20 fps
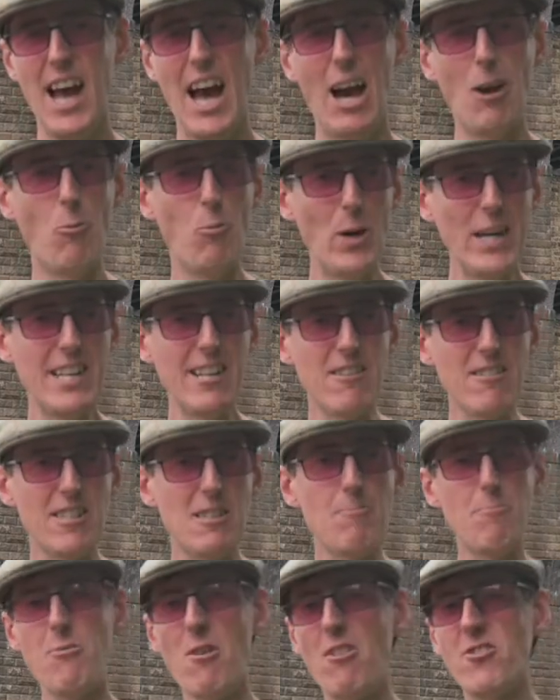I whittled
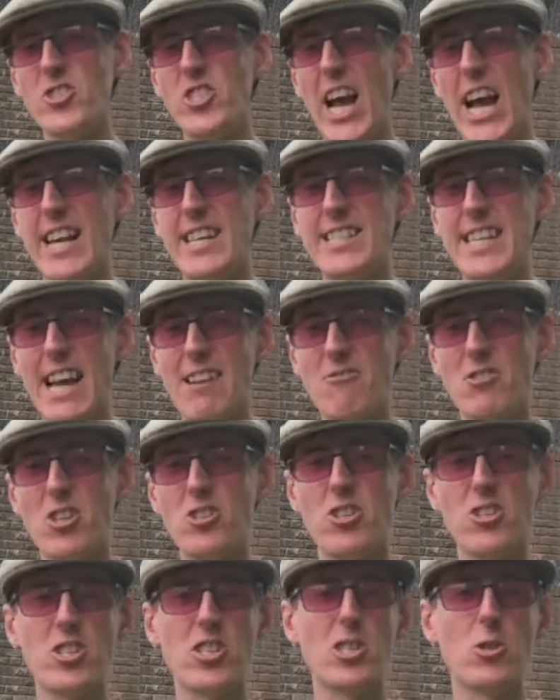the project down to
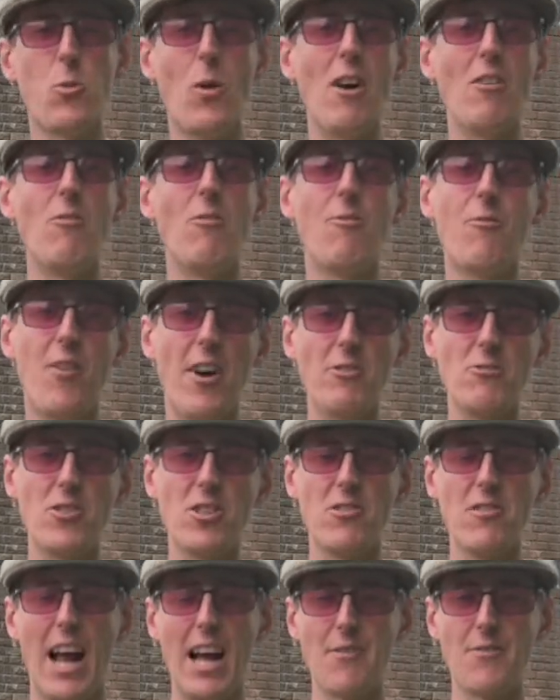just 12
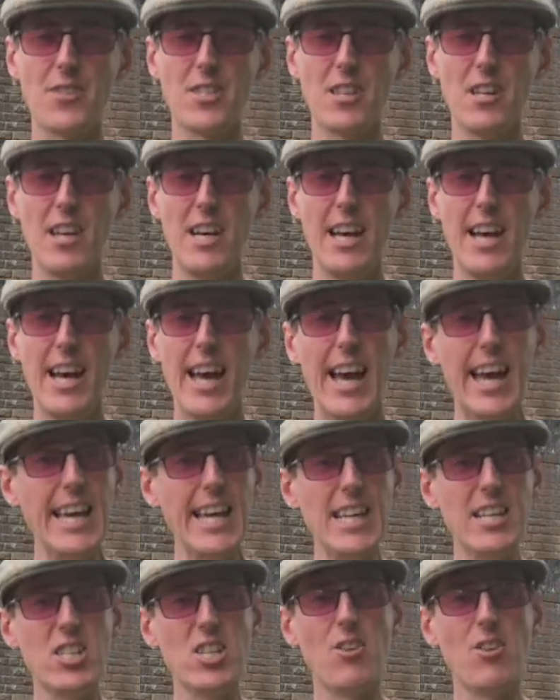photographs,
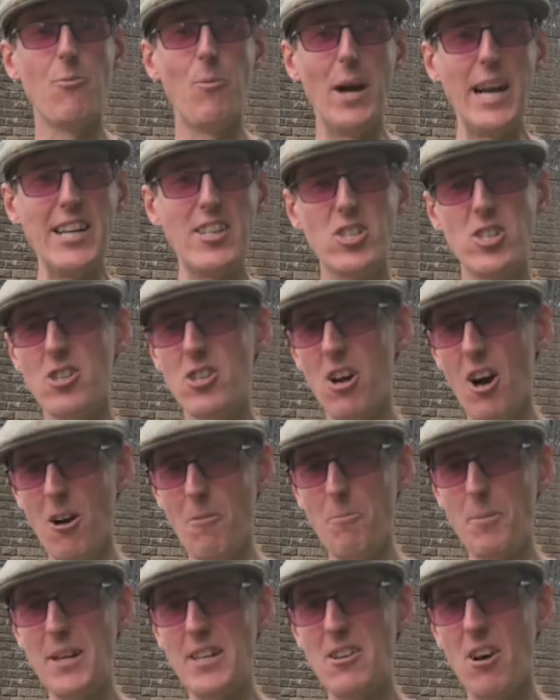each which
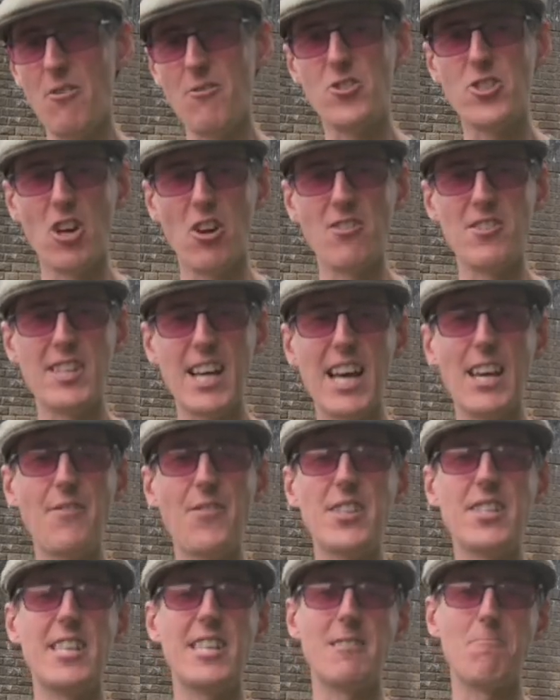copied off John
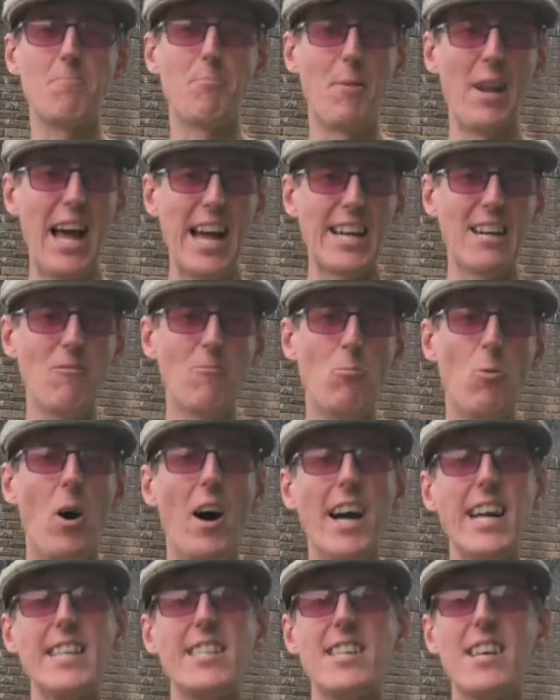Davis's black and
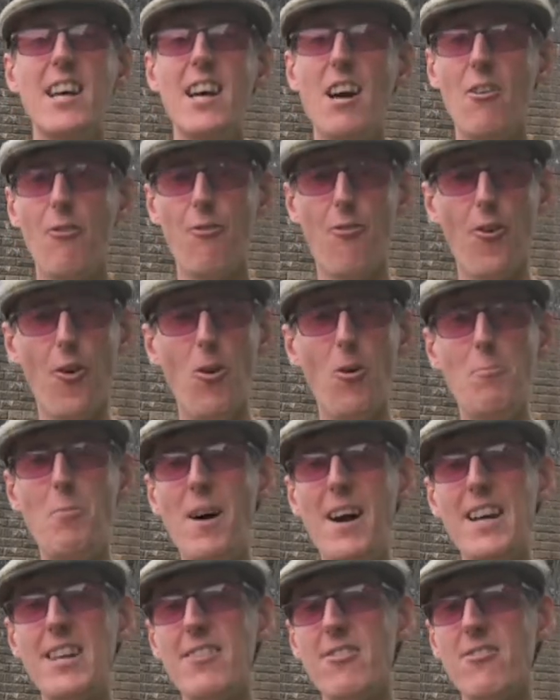white
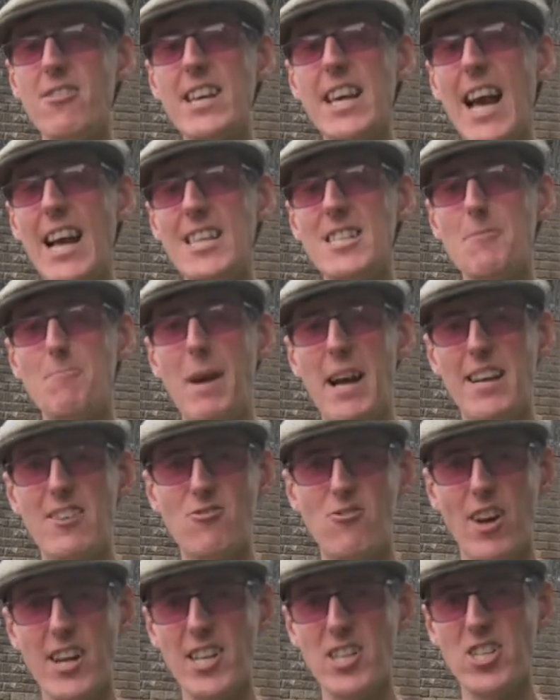4:3
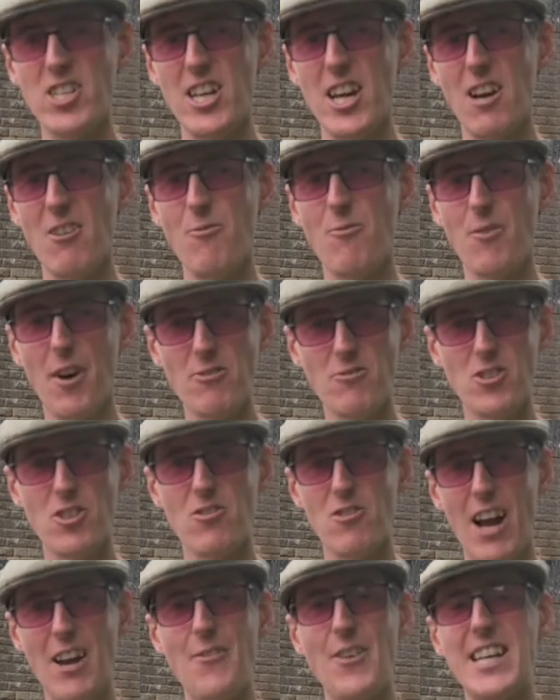aspect ratio
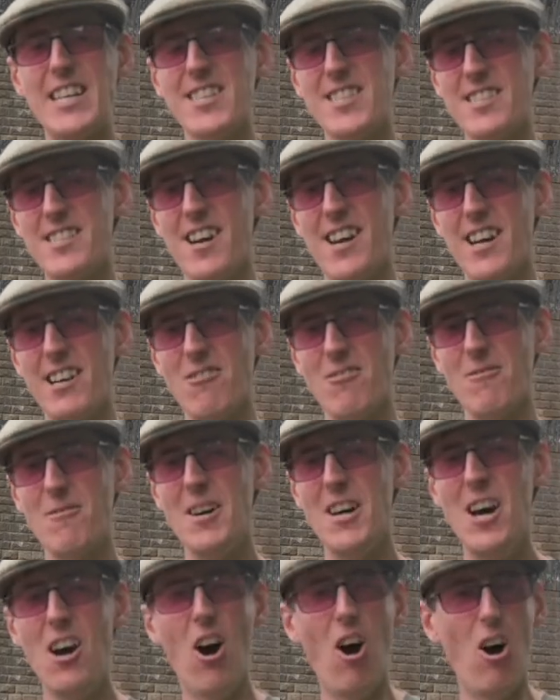photographic style,
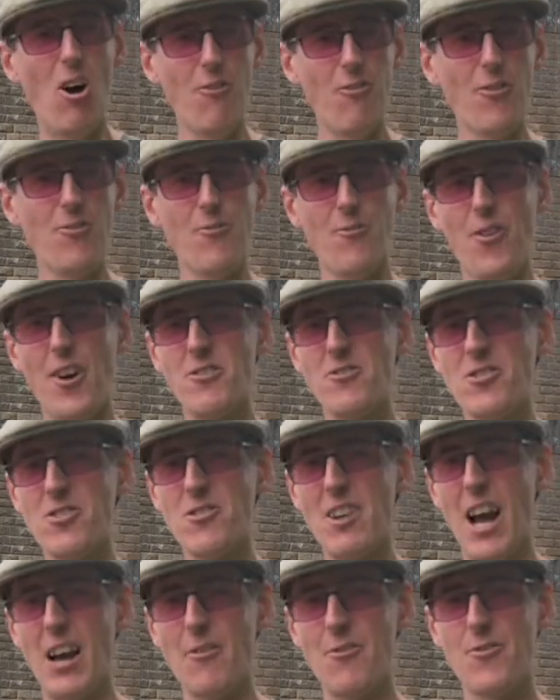often
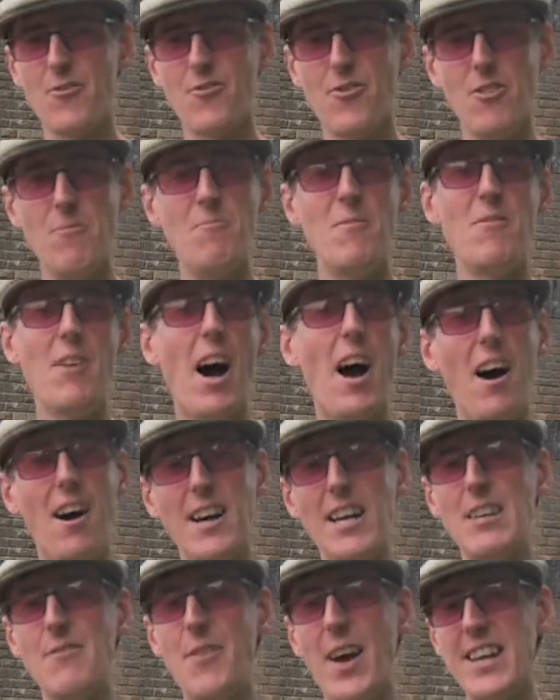photographed from
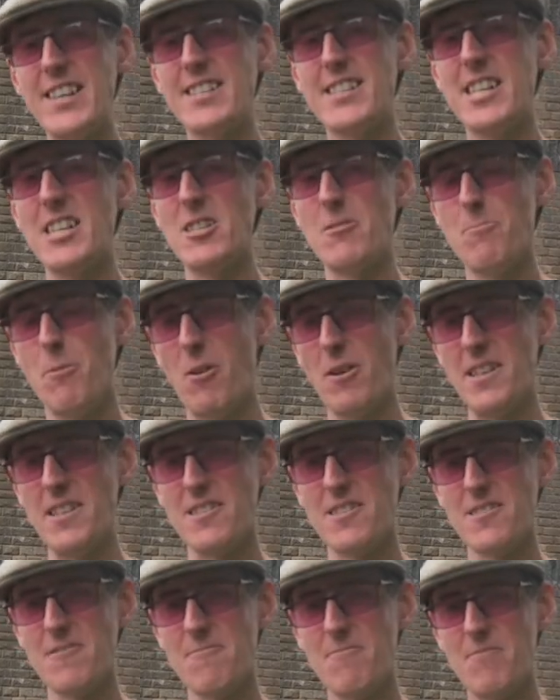high vantage
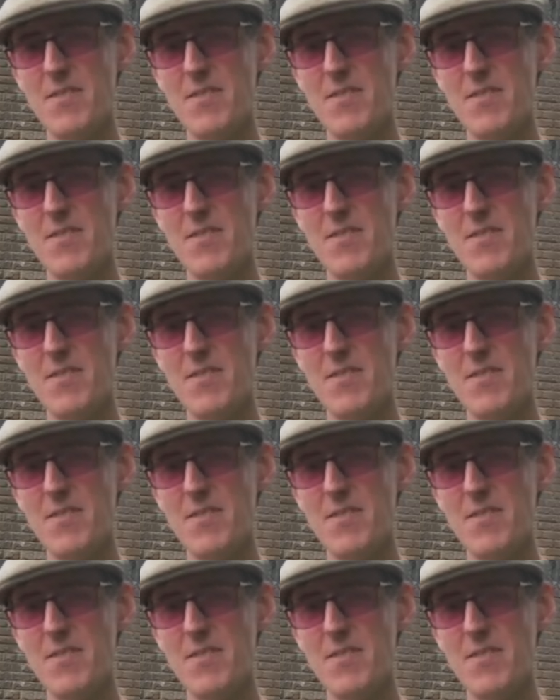points.